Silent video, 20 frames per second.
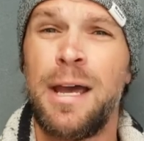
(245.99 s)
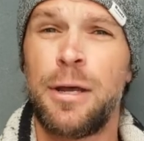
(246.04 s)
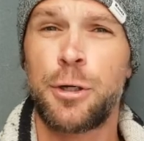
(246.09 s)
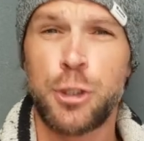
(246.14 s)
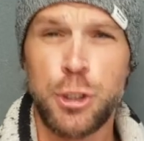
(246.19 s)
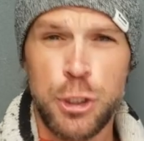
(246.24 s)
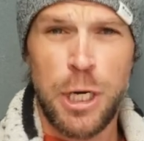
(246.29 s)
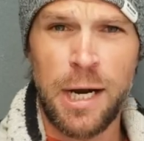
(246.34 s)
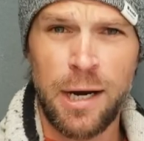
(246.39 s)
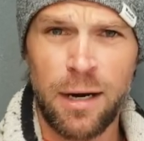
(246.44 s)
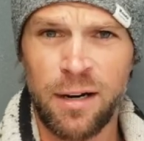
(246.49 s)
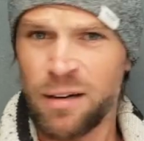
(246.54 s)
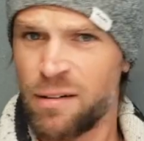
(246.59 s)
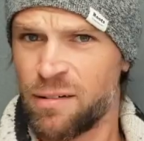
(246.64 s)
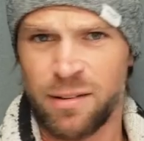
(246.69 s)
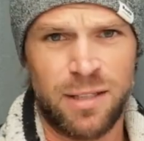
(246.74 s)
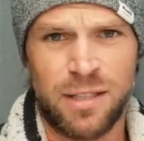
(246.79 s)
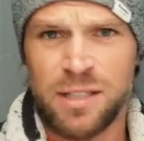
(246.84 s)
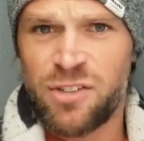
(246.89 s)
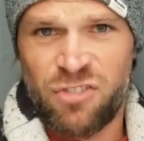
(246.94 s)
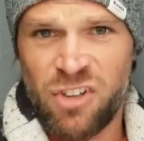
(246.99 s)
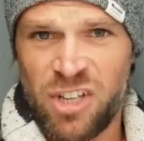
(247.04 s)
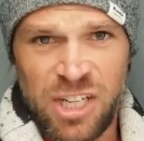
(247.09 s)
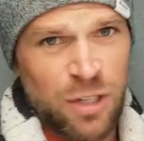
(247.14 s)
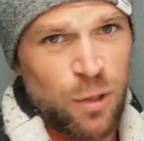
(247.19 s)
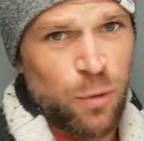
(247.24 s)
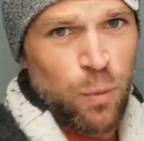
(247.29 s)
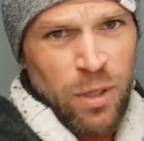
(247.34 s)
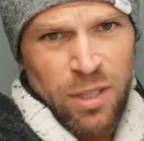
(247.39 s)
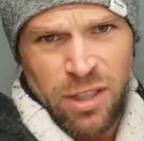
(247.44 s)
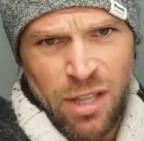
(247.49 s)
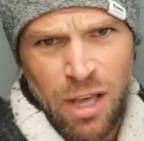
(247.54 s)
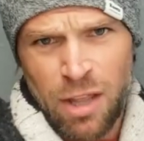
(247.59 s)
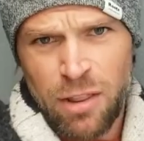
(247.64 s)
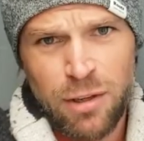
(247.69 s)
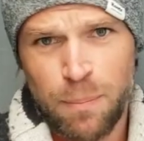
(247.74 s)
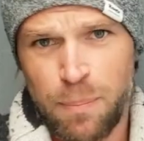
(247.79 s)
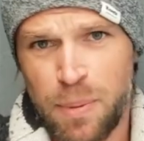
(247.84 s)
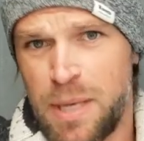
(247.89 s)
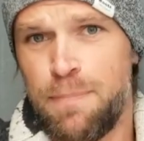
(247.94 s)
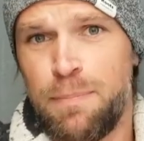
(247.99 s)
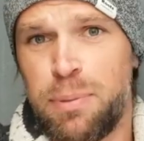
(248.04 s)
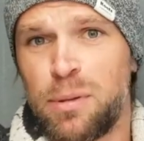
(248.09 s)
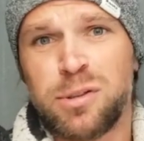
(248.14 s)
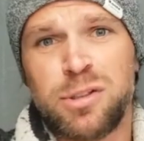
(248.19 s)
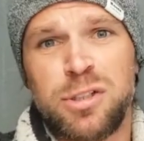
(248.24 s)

Share this video with other people